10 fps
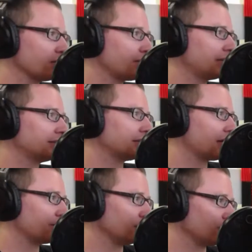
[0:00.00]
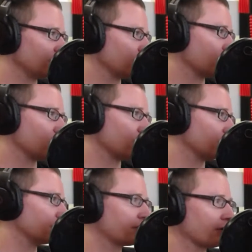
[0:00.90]
of Madison Avenue
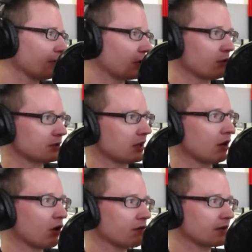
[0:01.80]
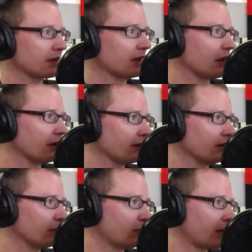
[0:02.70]
or some cozy little office in
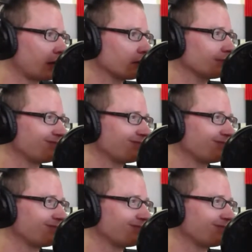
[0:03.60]
London, where